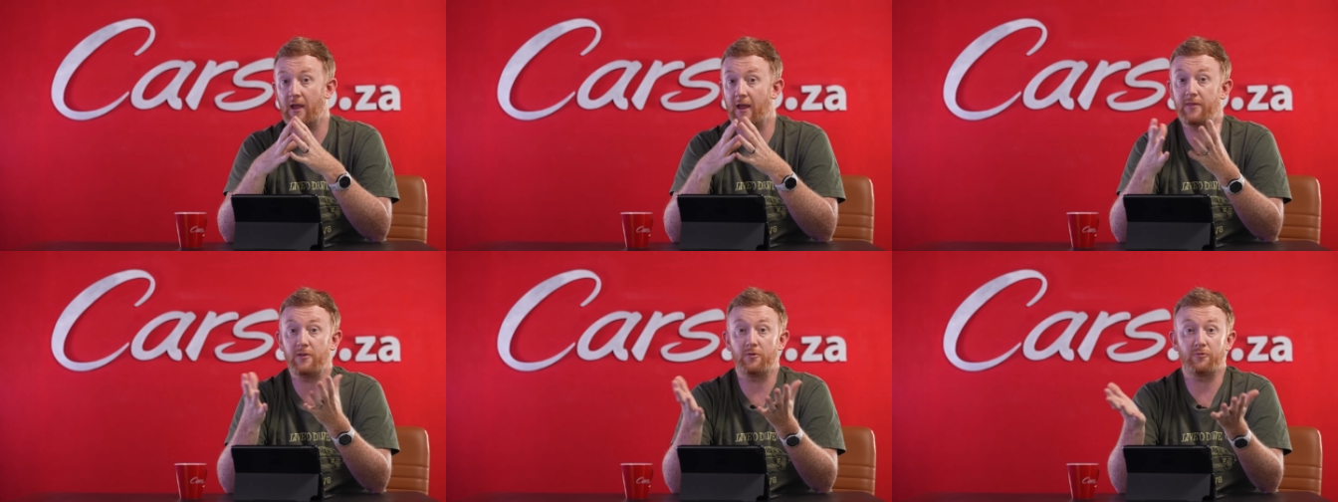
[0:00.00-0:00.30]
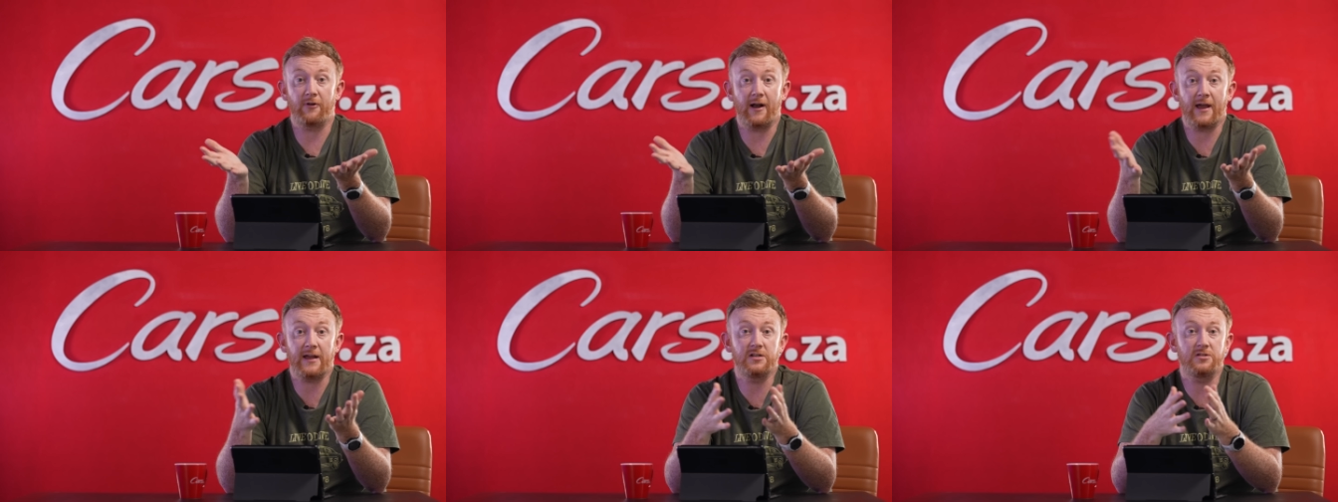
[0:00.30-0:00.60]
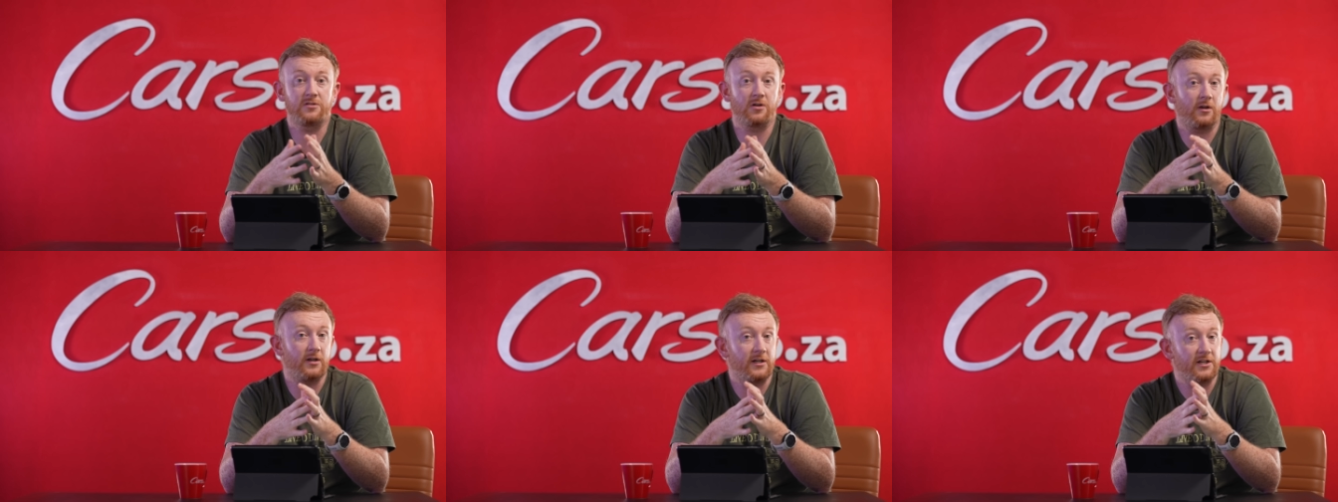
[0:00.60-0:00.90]
and the
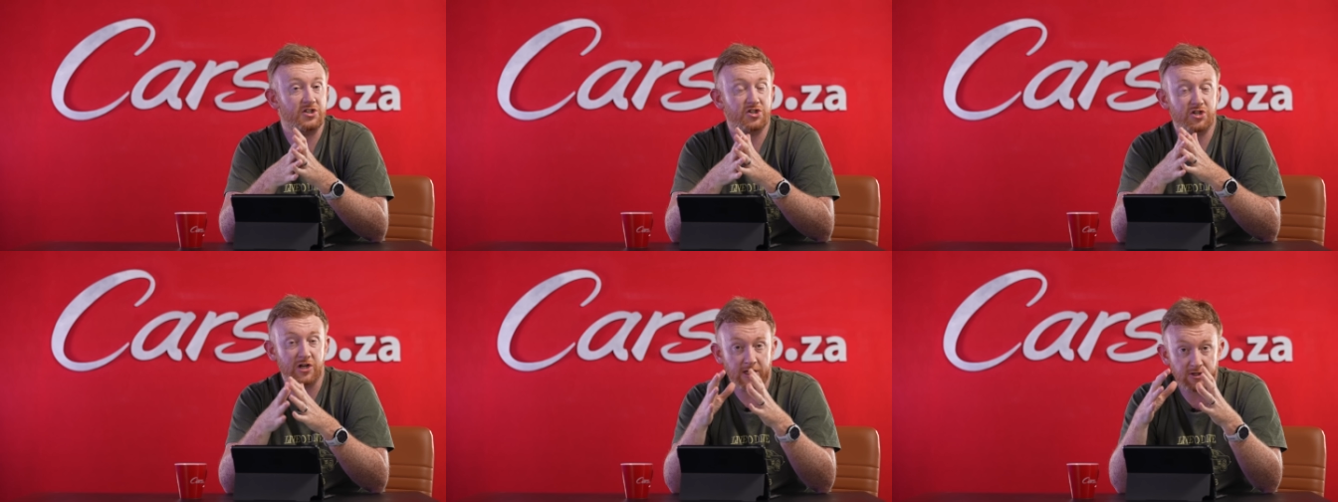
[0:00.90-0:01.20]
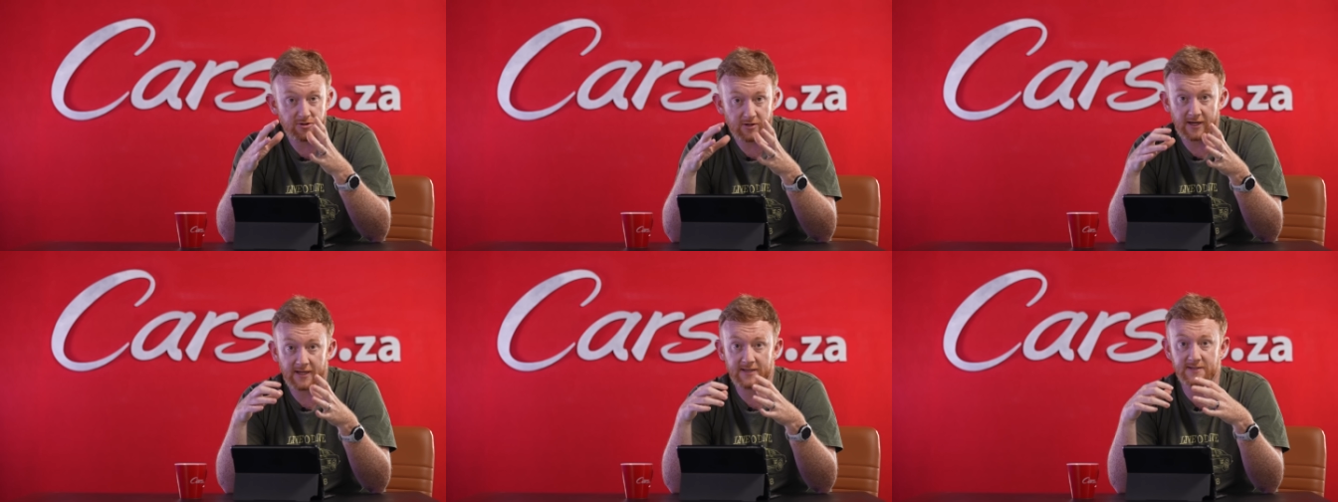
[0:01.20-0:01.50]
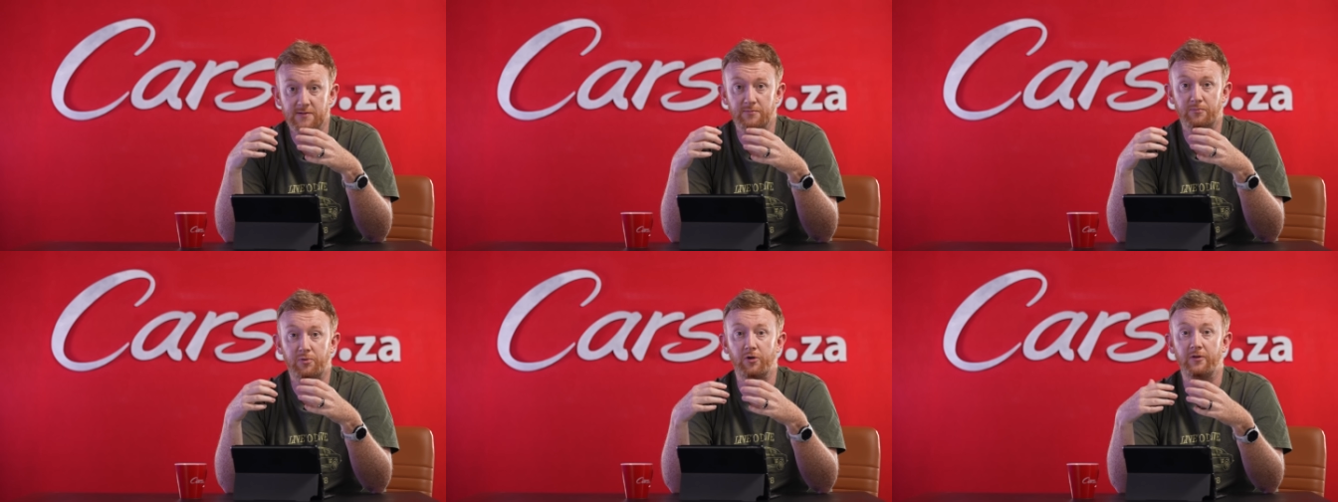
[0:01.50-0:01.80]
Rand-dollar exchange rate has
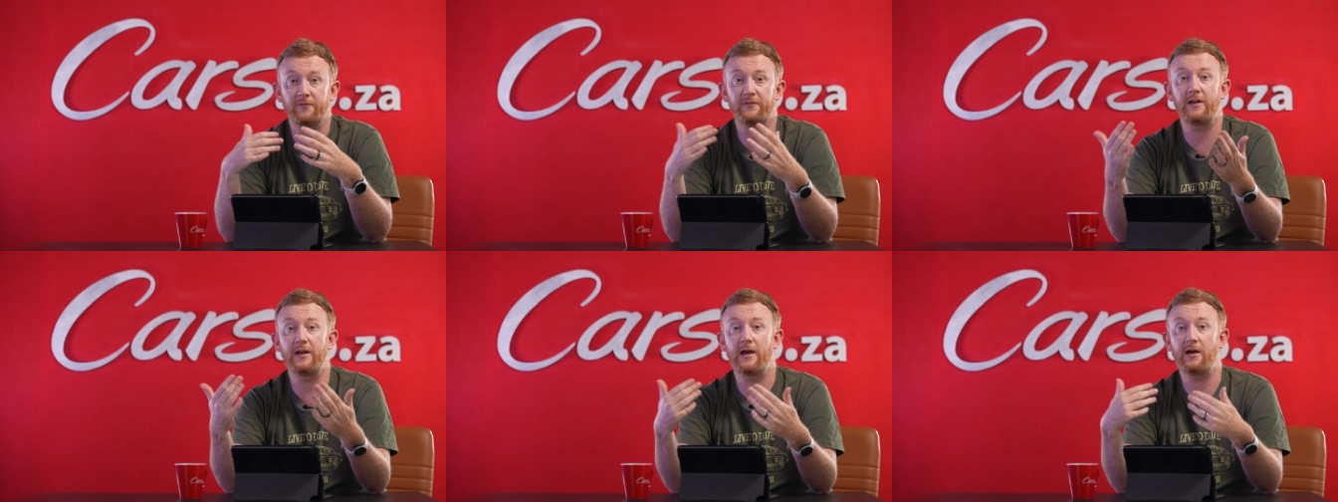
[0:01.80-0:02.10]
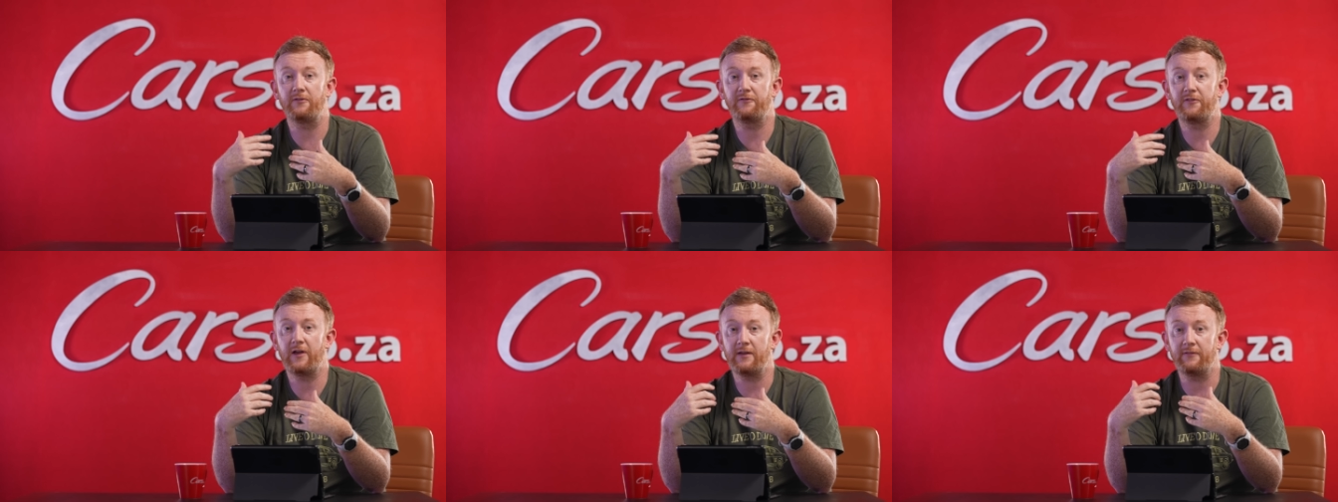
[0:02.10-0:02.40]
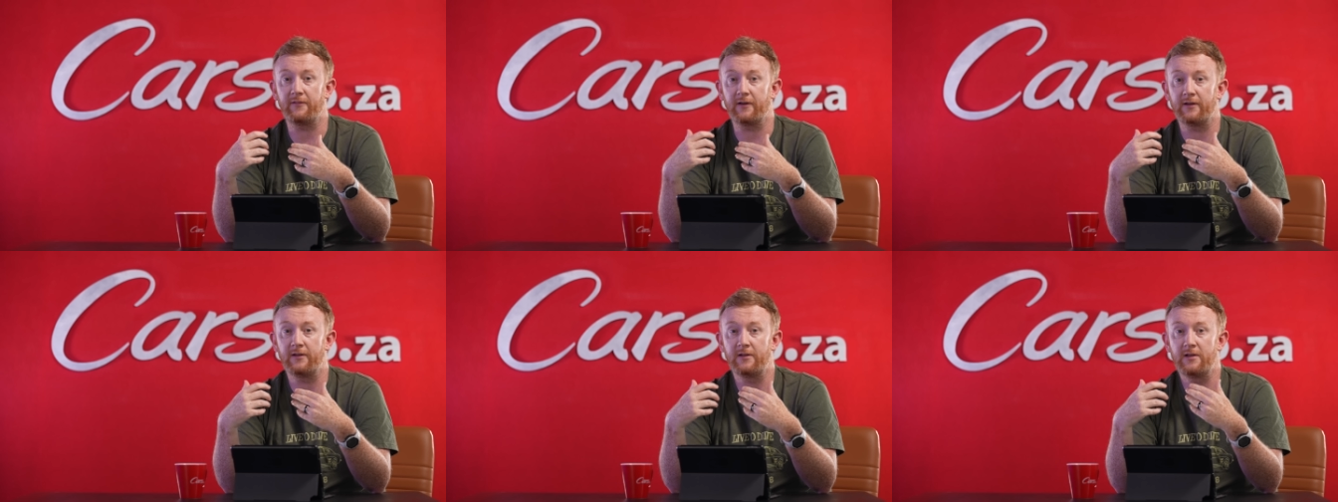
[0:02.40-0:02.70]
improved in our
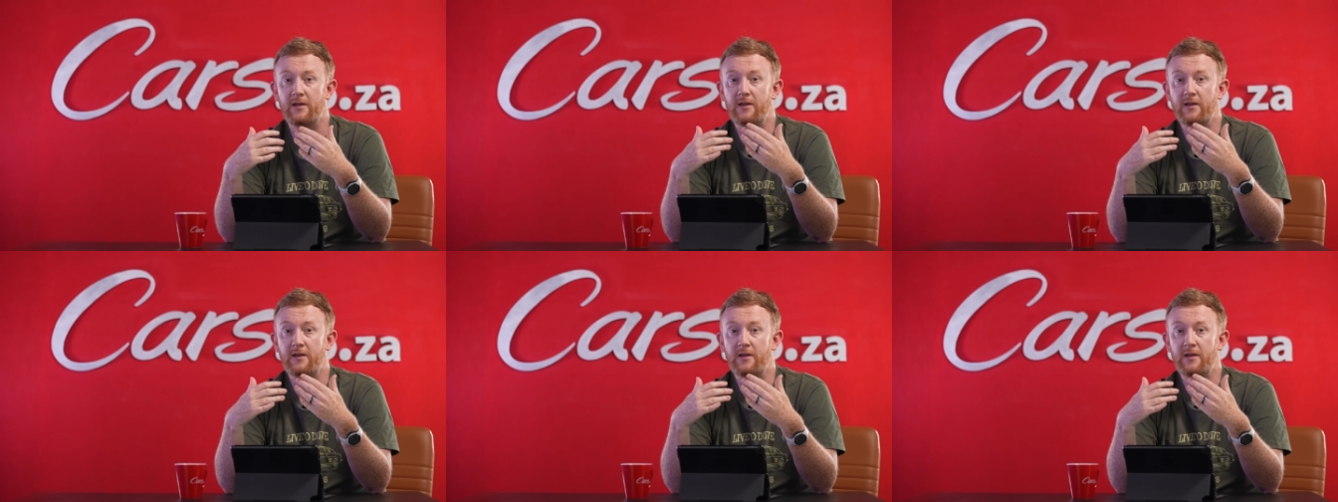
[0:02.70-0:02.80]
favor.